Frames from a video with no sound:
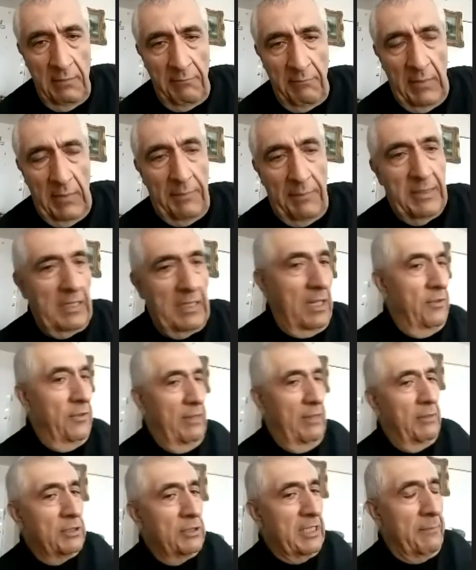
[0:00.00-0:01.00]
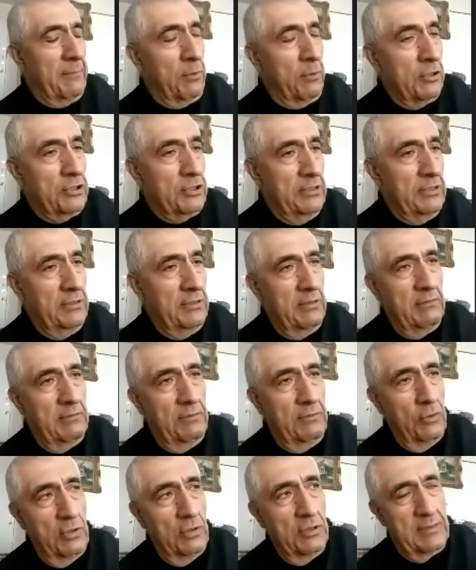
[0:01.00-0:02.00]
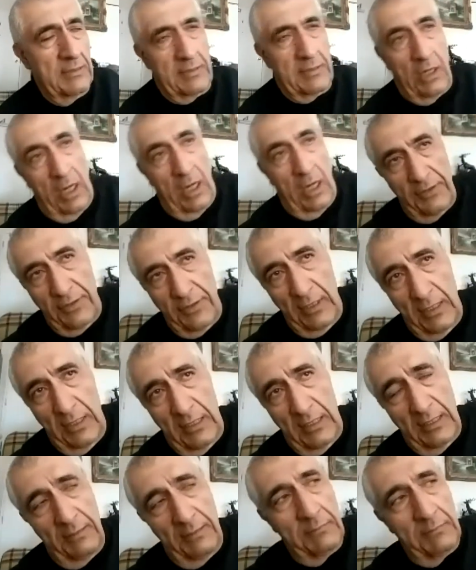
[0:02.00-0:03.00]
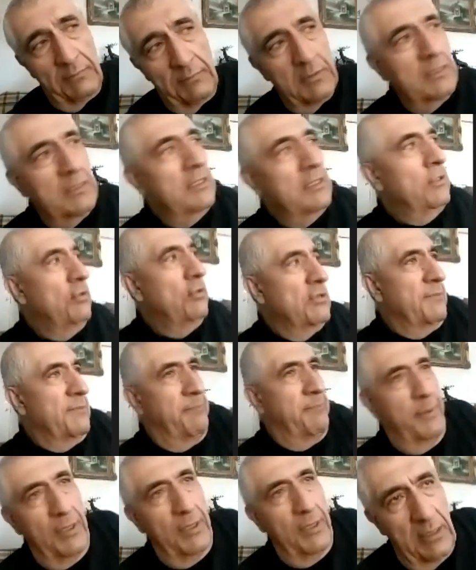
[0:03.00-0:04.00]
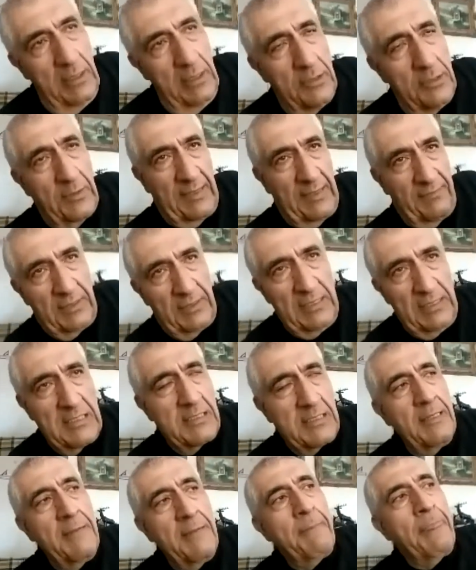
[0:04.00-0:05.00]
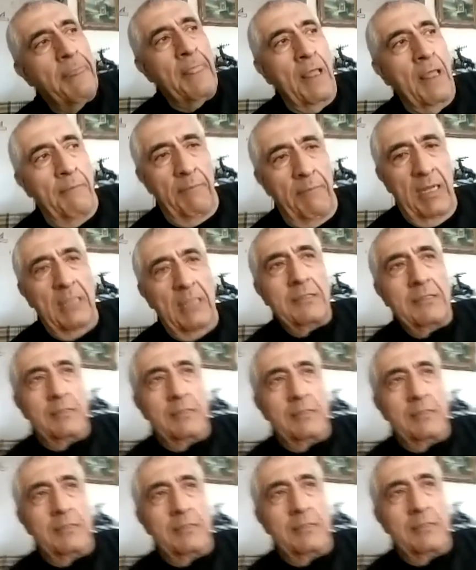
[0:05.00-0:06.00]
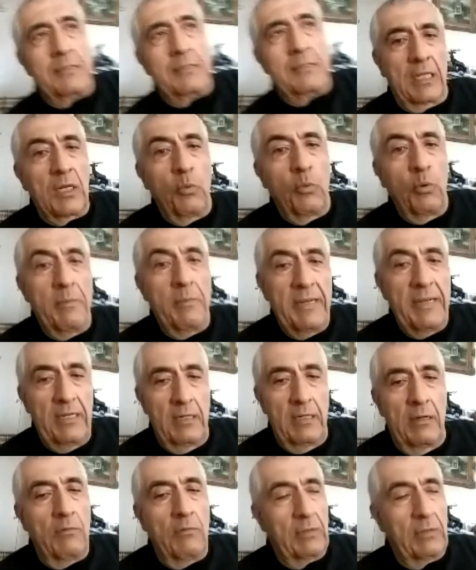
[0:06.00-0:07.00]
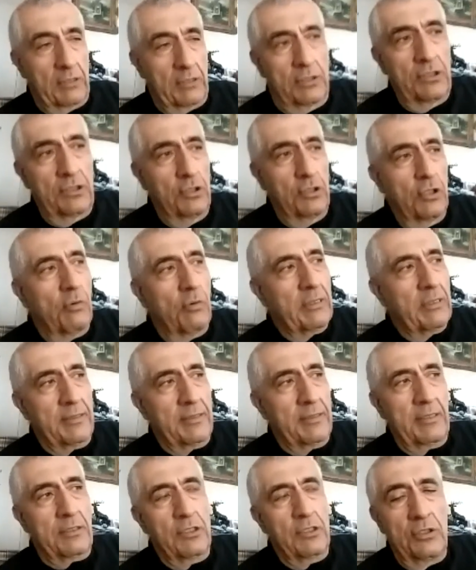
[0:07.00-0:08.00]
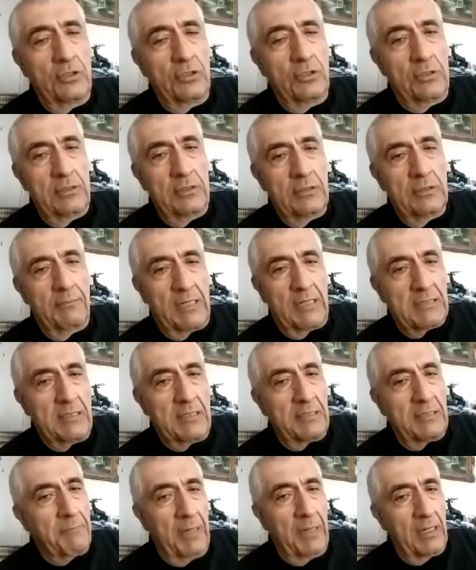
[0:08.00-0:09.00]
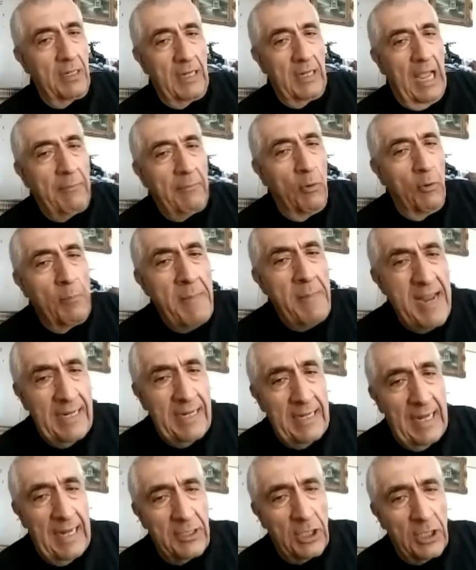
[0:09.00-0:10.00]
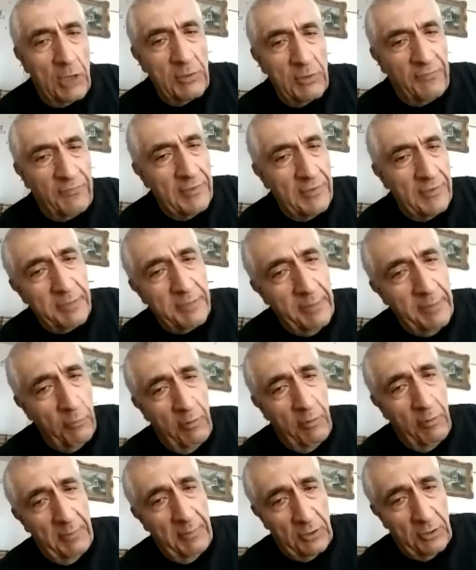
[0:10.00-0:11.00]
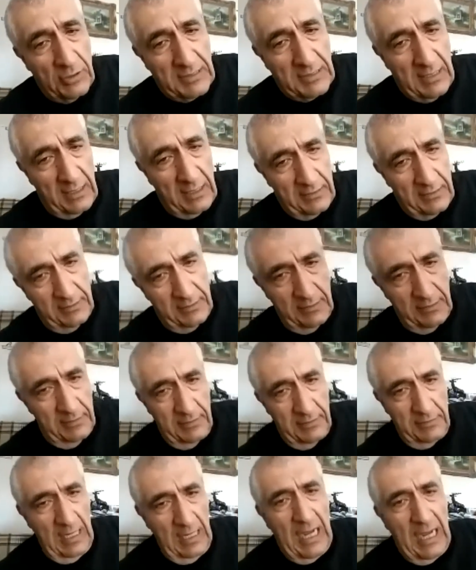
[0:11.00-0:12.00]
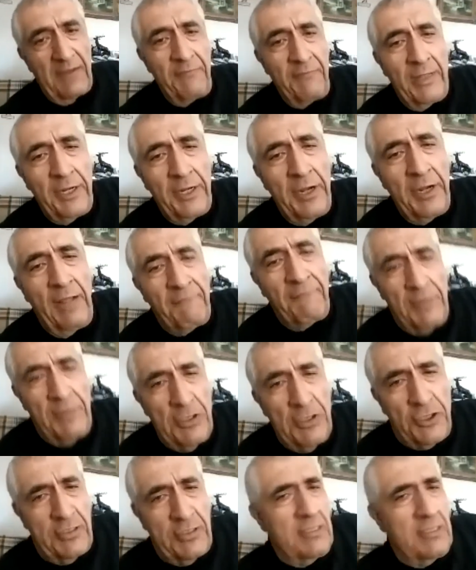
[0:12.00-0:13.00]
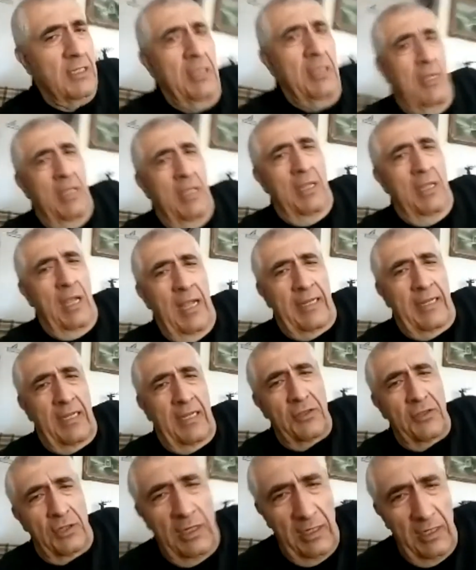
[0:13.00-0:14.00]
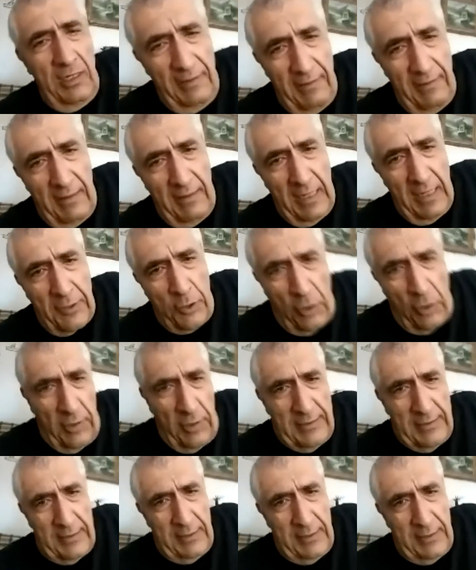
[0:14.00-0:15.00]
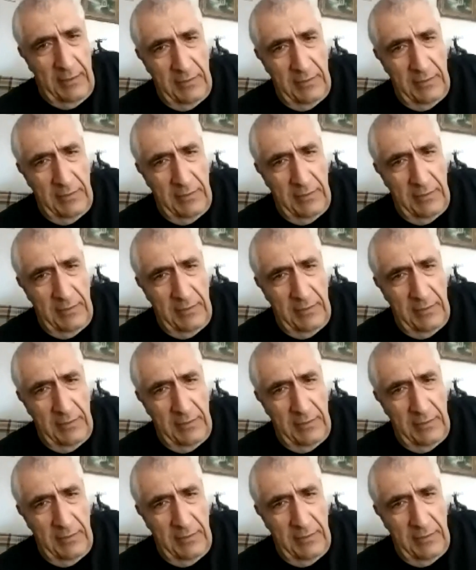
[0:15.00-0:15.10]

But a lot of anti-abortion use condom, use pills, whatever it is. But I'm not gonna tell a woman what to do, what not to do. It's not my right. I'm a man. I don't know it feels to be a woman to start. I have nine and a half inches. I can't really uh, ignore it.